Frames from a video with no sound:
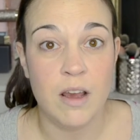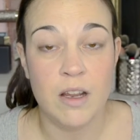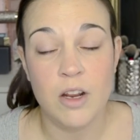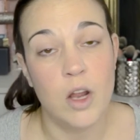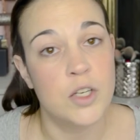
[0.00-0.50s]

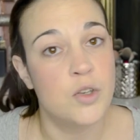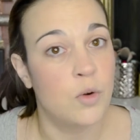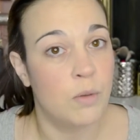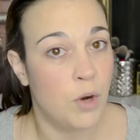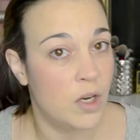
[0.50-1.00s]

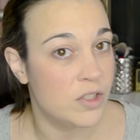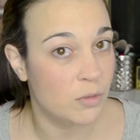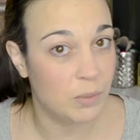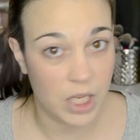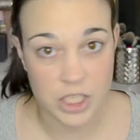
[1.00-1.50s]
contour, bronzer,
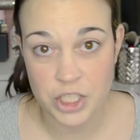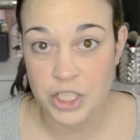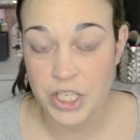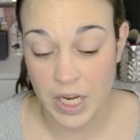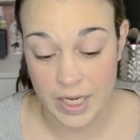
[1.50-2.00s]
blush
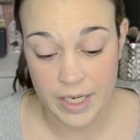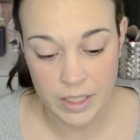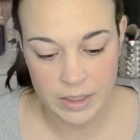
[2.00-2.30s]
done.